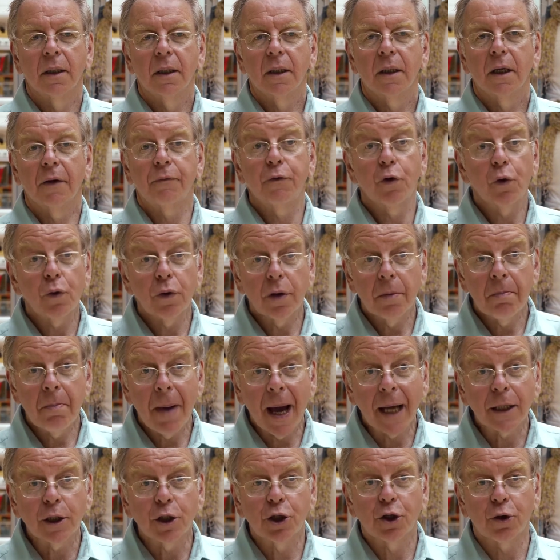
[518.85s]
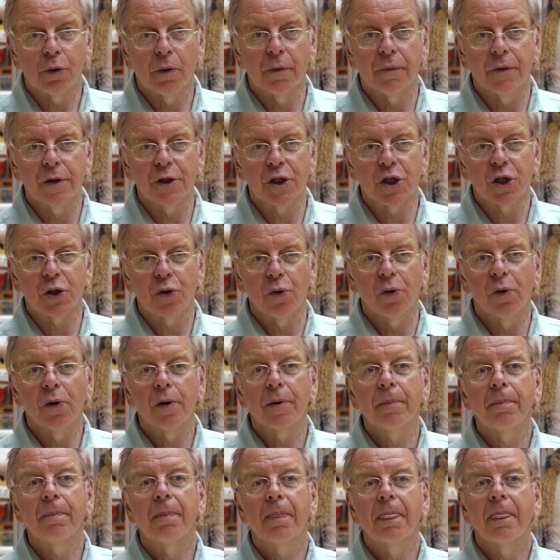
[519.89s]
If you're the manager of the
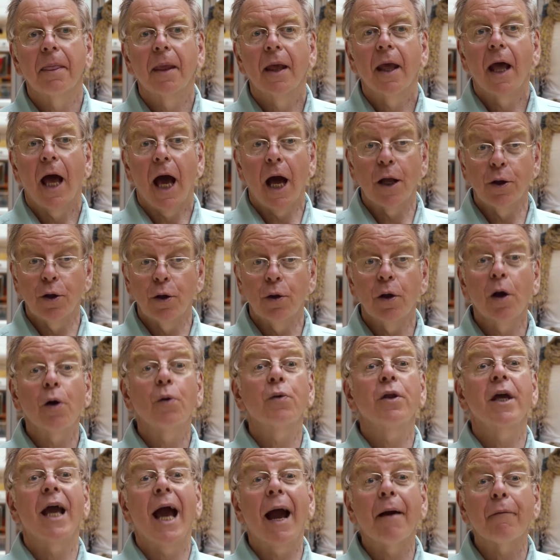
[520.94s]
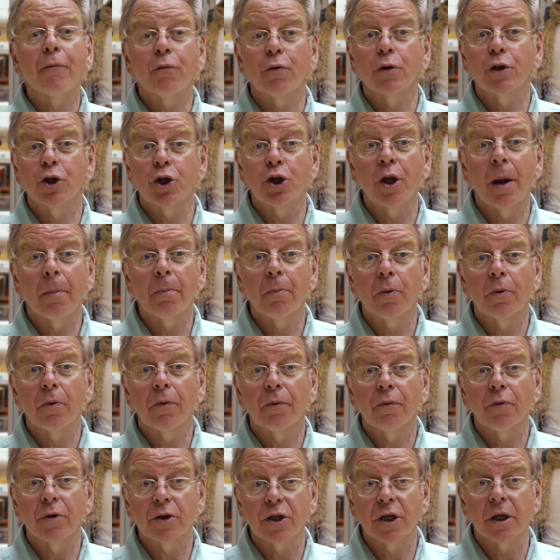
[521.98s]
store and you know the average number
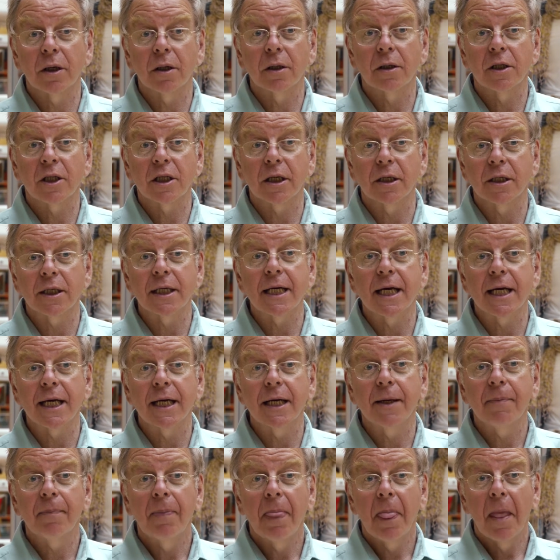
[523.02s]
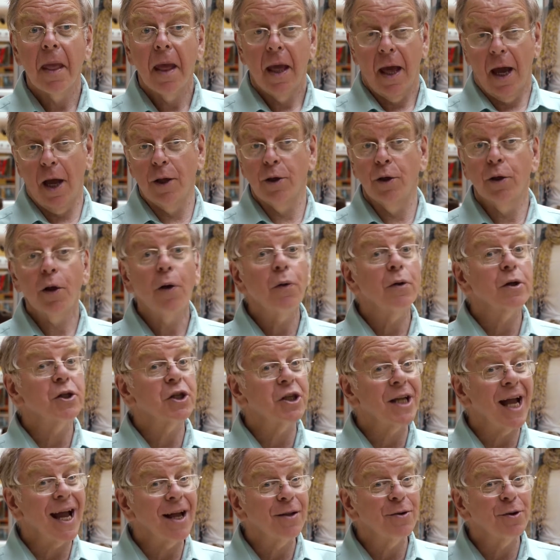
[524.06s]
of returns a day and you know the
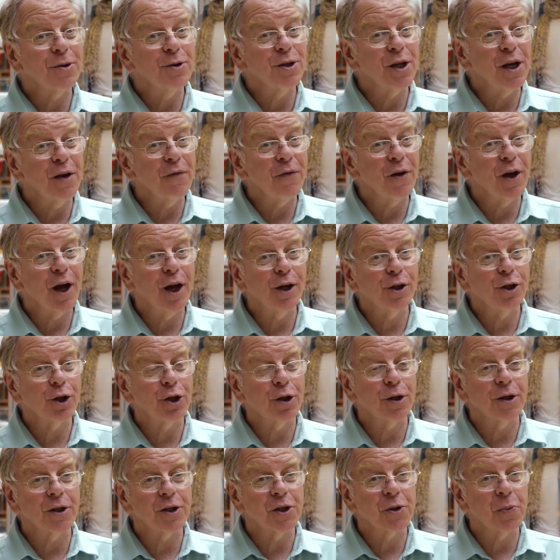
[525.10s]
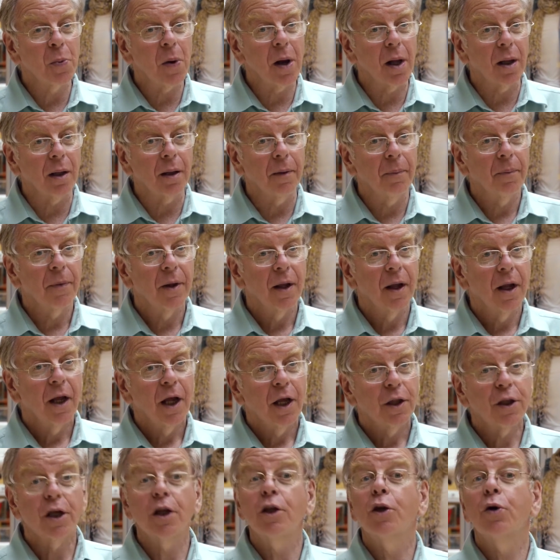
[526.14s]
standard deviation as well,
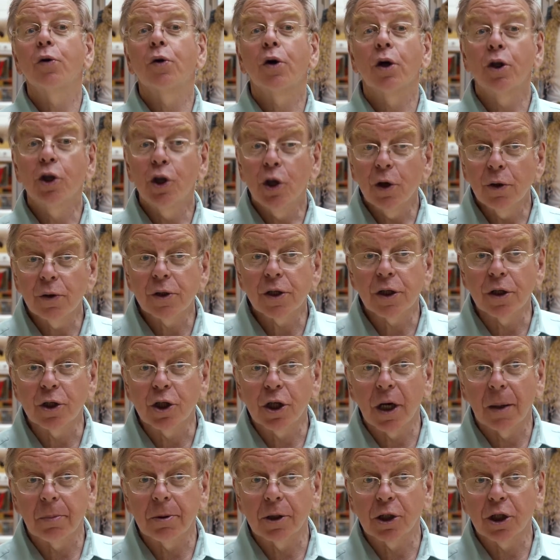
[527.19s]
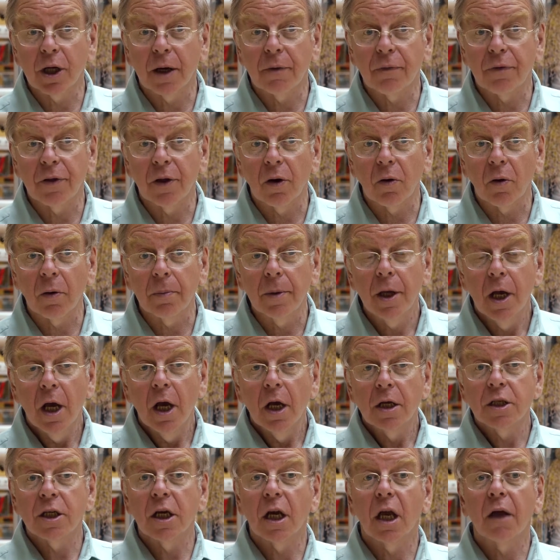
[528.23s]
then you can use the Chebyshev theorem
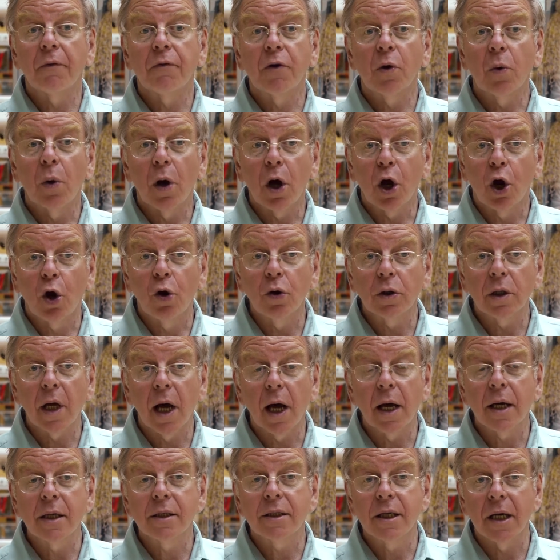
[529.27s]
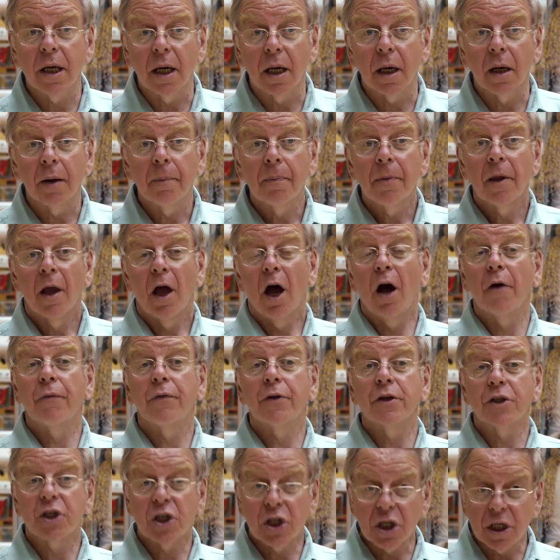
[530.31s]
to give you a good idea of
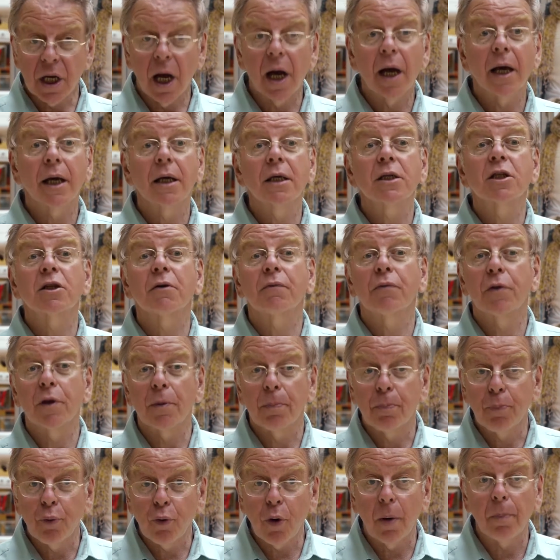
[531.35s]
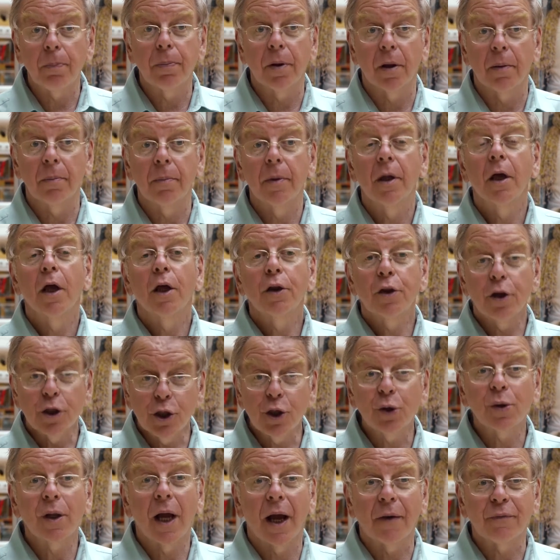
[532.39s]
the size of the problem that
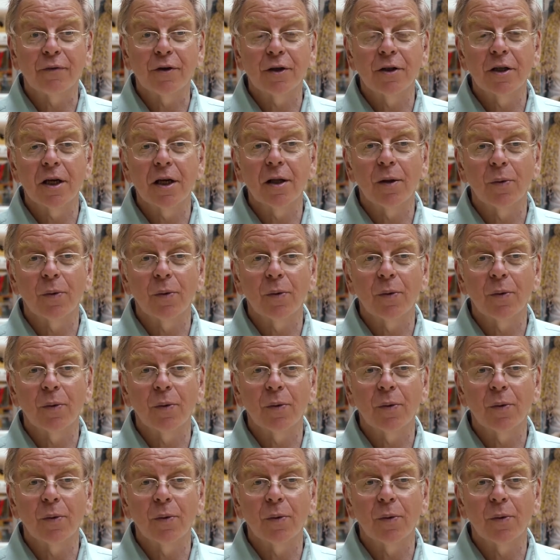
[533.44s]
you'll have to deal